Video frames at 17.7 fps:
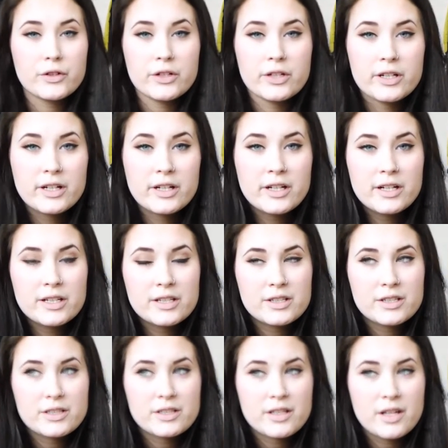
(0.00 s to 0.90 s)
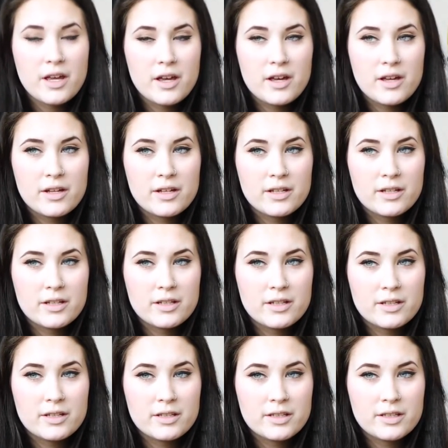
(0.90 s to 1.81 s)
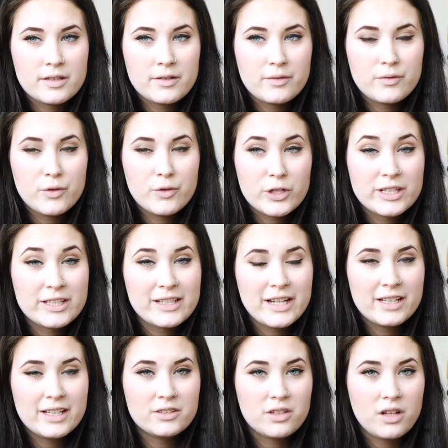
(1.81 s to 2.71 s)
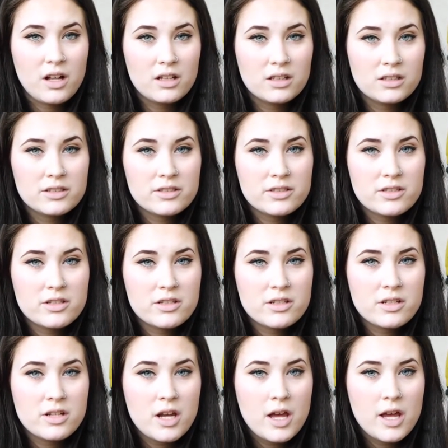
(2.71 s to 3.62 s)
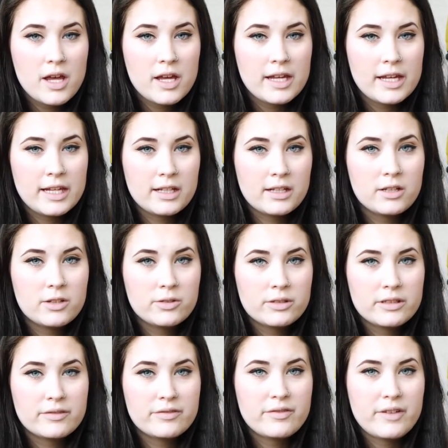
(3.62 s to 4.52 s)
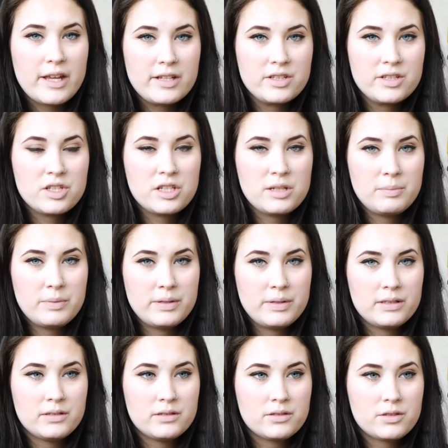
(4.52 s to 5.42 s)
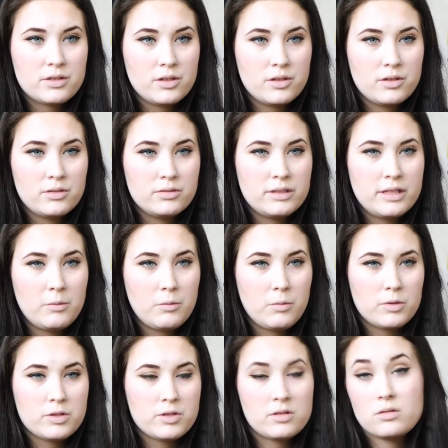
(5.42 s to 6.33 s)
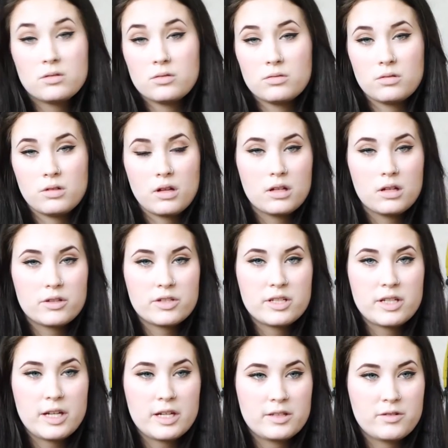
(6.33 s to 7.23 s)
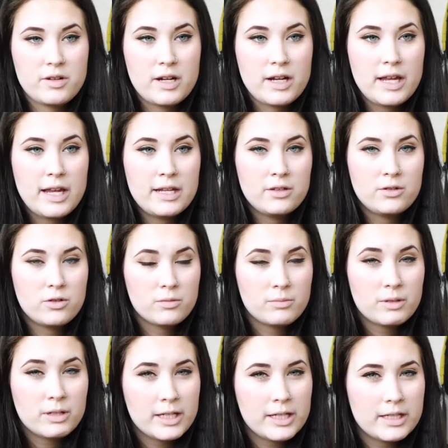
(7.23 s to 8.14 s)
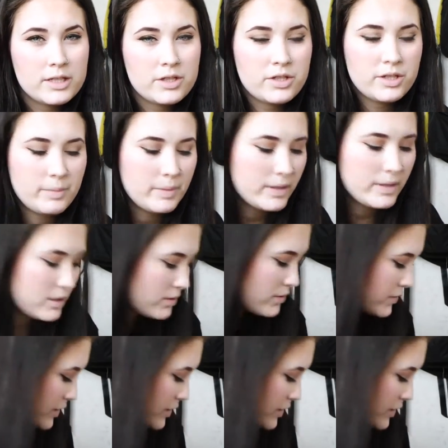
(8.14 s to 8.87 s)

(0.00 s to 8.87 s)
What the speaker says: for $49, including fast shipping, so that was $2 extra, and normally the shipping is